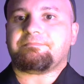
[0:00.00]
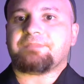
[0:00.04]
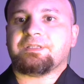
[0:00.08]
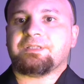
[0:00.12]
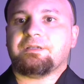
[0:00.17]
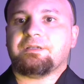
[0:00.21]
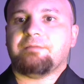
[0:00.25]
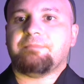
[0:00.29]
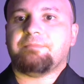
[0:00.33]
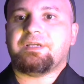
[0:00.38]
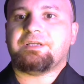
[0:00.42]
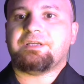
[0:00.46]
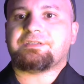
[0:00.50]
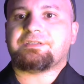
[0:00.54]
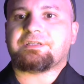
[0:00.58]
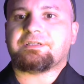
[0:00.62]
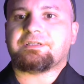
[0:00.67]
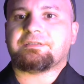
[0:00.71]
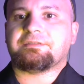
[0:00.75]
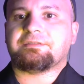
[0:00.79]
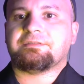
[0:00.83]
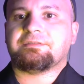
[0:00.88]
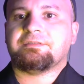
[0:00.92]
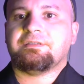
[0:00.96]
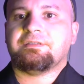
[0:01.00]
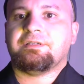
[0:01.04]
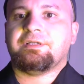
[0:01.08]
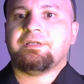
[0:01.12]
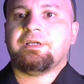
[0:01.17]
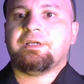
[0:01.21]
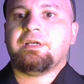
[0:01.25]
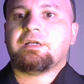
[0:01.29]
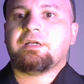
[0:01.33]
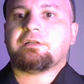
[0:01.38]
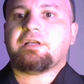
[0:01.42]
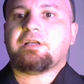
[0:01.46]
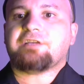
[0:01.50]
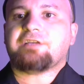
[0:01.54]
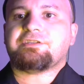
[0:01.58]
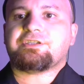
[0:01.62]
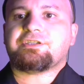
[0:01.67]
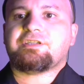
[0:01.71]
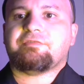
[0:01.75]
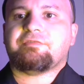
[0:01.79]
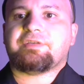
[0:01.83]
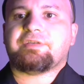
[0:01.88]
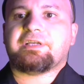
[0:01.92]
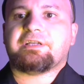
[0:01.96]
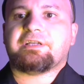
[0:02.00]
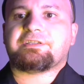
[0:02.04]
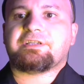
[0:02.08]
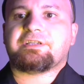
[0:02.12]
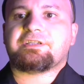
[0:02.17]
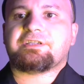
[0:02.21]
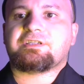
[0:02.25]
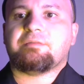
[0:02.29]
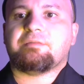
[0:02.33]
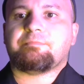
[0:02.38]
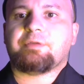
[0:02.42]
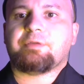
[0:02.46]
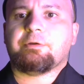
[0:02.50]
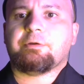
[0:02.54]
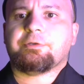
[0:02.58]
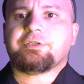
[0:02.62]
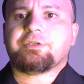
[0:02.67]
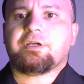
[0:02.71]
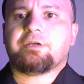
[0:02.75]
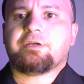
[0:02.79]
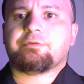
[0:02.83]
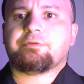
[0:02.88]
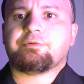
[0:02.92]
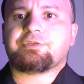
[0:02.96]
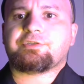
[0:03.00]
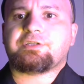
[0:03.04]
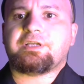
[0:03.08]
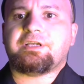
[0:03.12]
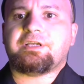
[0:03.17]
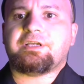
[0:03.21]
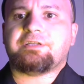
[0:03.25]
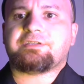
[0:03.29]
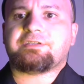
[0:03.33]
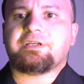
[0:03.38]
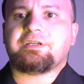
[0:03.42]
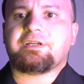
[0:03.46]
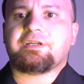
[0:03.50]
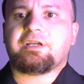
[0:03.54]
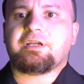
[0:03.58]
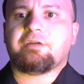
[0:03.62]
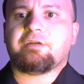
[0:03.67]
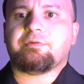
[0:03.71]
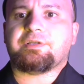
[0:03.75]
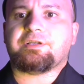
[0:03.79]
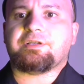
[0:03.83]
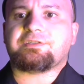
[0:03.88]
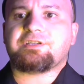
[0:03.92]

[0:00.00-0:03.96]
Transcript: Amazing. Classic Chevy Cat says, compared to other states and areas,